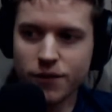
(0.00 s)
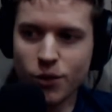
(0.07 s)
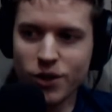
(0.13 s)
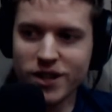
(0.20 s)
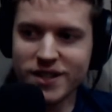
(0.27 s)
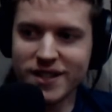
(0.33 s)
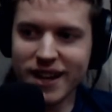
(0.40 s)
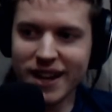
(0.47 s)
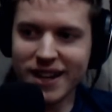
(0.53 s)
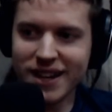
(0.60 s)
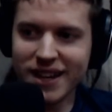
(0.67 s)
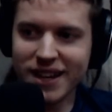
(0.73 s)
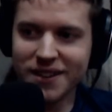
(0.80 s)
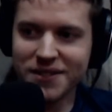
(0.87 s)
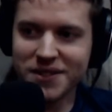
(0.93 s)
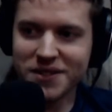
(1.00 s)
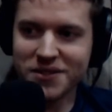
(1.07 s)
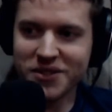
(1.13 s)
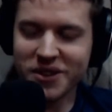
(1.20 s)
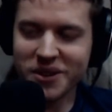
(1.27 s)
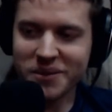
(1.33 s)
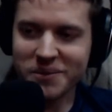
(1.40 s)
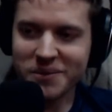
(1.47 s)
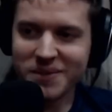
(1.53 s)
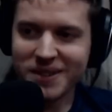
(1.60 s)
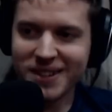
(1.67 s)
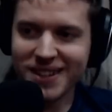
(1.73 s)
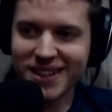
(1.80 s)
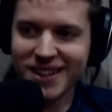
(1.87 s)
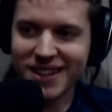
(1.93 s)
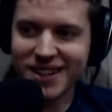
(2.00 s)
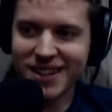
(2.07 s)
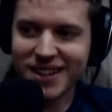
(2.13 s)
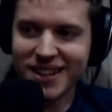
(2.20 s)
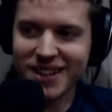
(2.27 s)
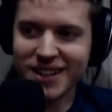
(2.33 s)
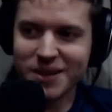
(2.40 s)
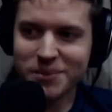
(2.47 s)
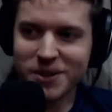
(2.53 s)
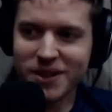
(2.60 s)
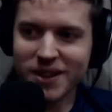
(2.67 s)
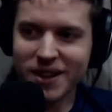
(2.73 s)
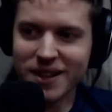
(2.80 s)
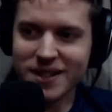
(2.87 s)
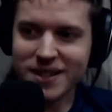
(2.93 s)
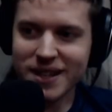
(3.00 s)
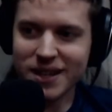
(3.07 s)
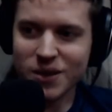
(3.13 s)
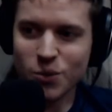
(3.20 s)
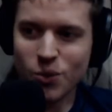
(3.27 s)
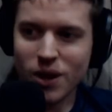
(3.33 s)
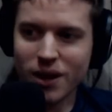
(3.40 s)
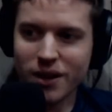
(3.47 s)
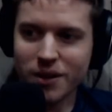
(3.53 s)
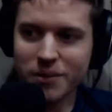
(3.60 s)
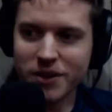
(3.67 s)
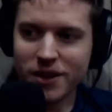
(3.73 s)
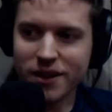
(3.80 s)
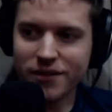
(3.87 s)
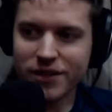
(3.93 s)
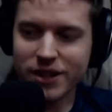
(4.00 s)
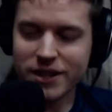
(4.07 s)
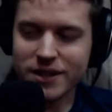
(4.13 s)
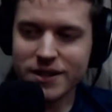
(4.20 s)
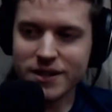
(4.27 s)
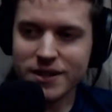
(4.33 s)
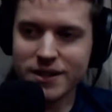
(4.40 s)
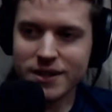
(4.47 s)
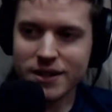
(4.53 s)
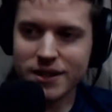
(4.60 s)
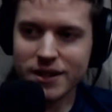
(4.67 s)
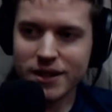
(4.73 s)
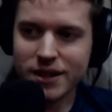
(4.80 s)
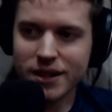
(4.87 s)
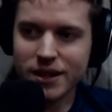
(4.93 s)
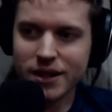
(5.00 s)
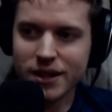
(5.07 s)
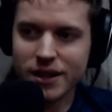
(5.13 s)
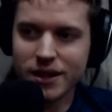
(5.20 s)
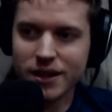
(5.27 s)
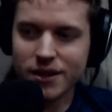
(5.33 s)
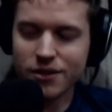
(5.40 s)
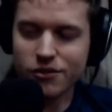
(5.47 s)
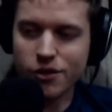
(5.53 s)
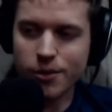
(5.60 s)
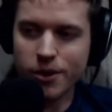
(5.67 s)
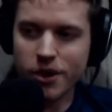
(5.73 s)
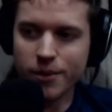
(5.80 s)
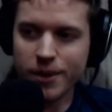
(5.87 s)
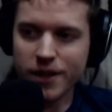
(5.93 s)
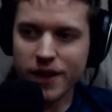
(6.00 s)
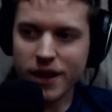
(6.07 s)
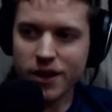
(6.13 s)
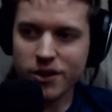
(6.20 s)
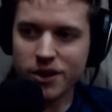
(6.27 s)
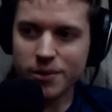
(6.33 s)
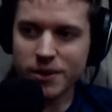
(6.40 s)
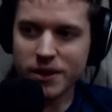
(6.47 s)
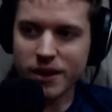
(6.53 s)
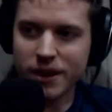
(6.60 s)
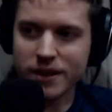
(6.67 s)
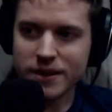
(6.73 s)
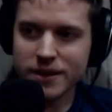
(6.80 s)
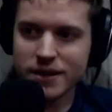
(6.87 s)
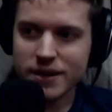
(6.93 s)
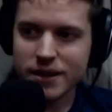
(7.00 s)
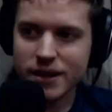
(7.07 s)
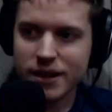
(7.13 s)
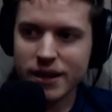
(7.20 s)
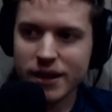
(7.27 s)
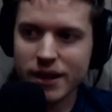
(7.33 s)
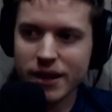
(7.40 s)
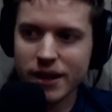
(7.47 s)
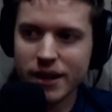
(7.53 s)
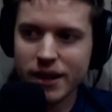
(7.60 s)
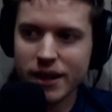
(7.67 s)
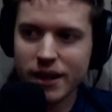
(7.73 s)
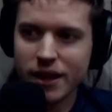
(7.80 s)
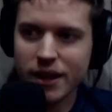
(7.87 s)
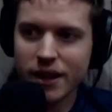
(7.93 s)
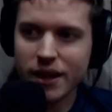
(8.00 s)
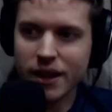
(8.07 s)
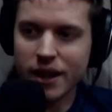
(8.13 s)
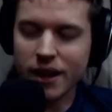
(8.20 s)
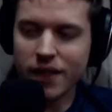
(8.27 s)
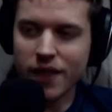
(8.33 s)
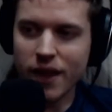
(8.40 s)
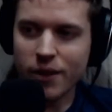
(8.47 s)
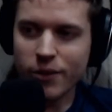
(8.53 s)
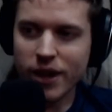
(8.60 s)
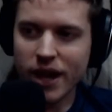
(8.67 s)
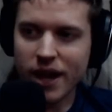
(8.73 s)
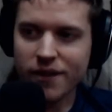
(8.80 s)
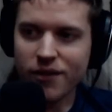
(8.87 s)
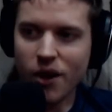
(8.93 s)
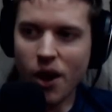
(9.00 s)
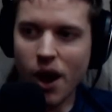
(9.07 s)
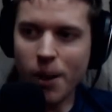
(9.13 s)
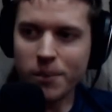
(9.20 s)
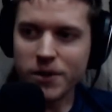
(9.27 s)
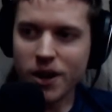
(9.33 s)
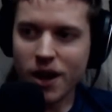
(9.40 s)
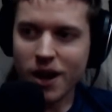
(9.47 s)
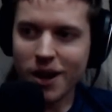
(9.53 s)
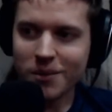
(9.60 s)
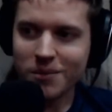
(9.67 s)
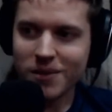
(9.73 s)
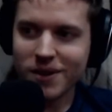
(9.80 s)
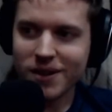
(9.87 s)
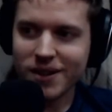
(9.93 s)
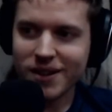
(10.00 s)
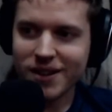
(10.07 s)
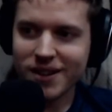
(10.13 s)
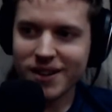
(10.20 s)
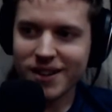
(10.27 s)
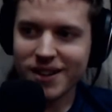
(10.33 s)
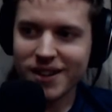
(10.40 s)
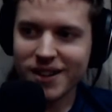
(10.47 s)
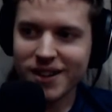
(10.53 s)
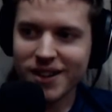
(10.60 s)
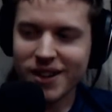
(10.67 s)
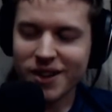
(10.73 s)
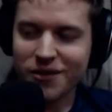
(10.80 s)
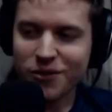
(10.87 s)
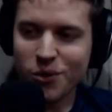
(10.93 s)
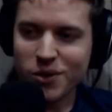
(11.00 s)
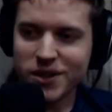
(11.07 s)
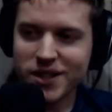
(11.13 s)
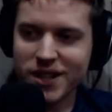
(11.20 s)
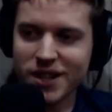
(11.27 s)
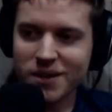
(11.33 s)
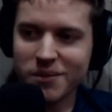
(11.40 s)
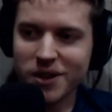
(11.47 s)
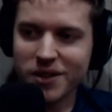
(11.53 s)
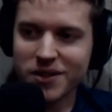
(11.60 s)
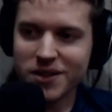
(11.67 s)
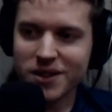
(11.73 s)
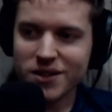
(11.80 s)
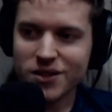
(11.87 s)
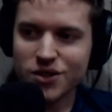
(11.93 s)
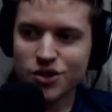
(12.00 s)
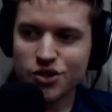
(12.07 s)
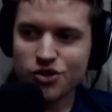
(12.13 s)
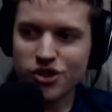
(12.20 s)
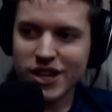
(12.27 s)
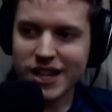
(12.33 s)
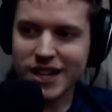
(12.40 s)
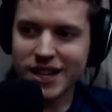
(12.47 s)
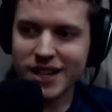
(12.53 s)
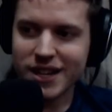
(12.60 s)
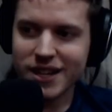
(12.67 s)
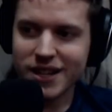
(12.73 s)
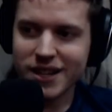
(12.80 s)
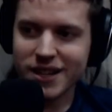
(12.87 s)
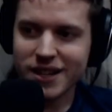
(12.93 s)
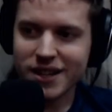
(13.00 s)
40-second gift from Dippin' Dots, and welcome Young Vince to the Robot Army. Thank you, Dippin' Dots. And then we have Omnom on a 14-month streak.